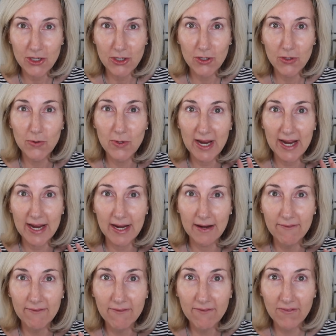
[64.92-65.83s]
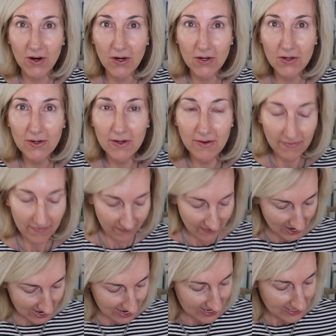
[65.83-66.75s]
do a full
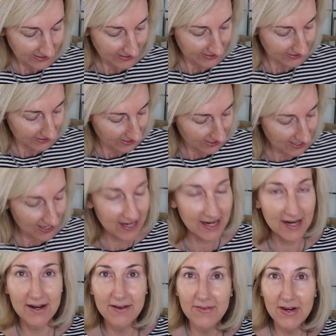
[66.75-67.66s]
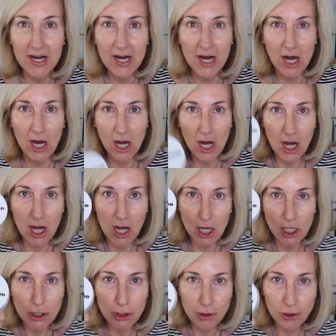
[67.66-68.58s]
face of
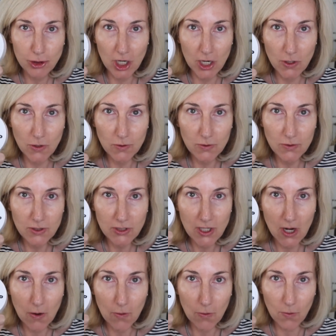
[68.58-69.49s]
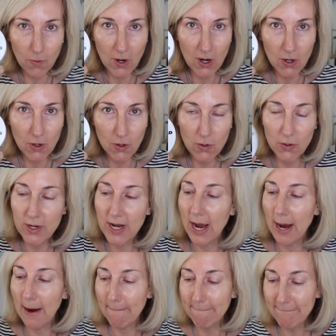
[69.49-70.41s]
Jones
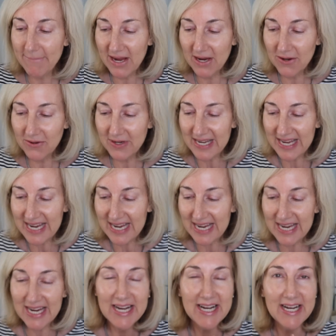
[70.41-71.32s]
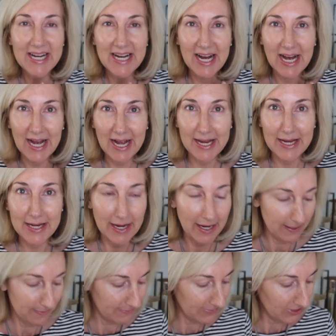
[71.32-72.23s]
Road Beauty. I
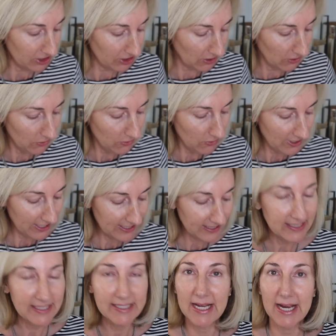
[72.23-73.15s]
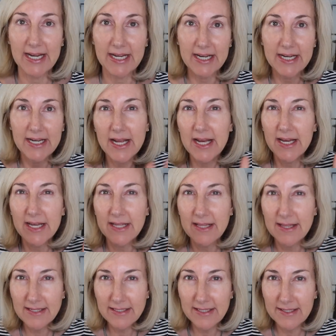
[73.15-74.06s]
am so excited.
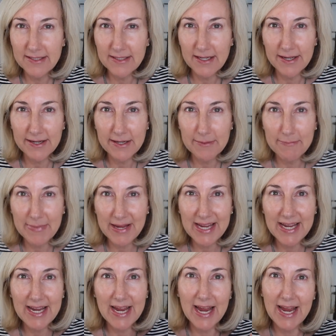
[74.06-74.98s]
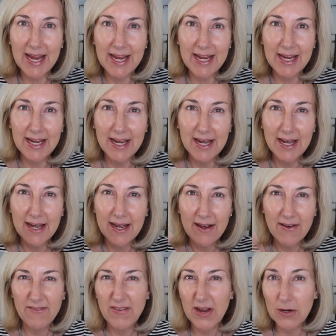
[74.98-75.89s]
This is gonna be a
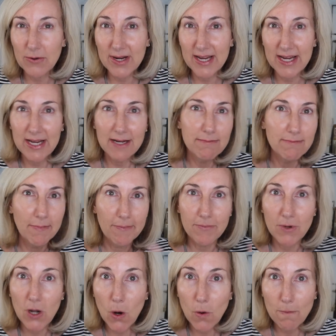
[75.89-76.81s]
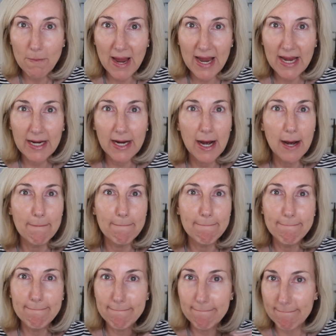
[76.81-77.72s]
very no
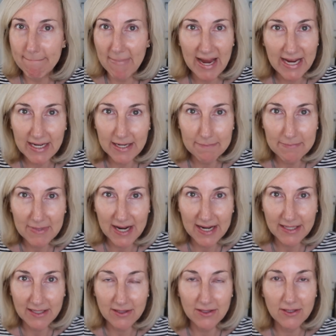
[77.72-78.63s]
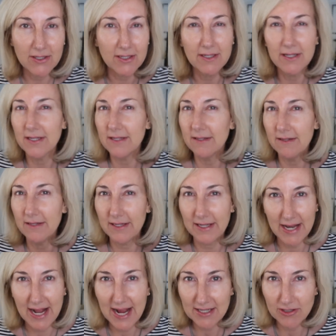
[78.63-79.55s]
makeup, makeup kind of look,
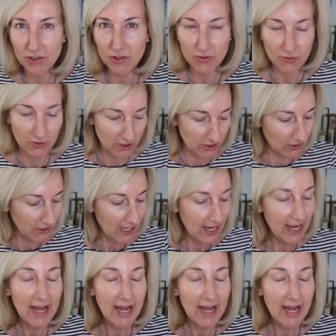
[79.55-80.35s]
natural,